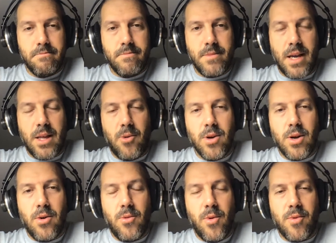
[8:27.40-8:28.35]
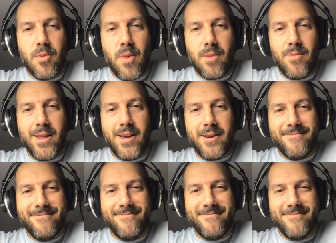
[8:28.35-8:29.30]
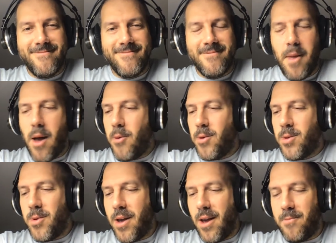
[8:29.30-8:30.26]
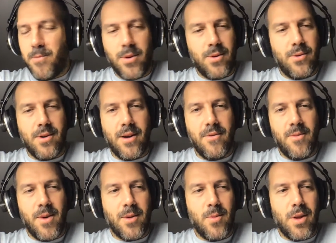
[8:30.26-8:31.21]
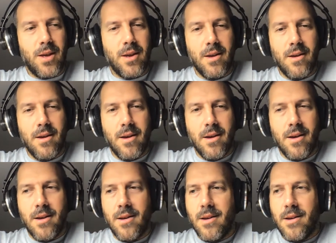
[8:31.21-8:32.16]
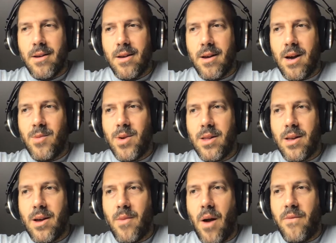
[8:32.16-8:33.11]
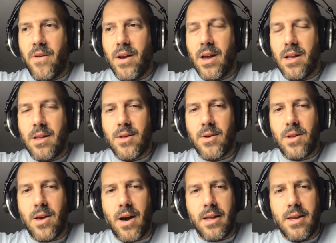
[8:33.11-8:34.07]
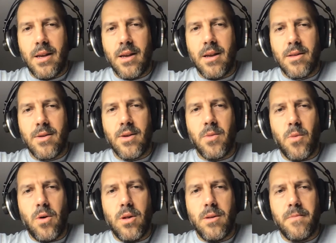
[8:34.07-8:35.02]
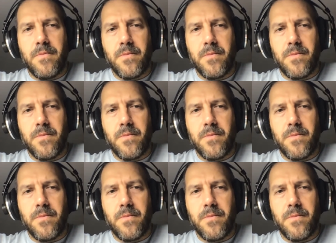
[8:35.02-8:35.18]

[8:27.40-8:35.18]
then I will go with the Mac Mini. I would be happy to have a Mac Mini. I mean, I'm thinking it's so tiny, it's so small.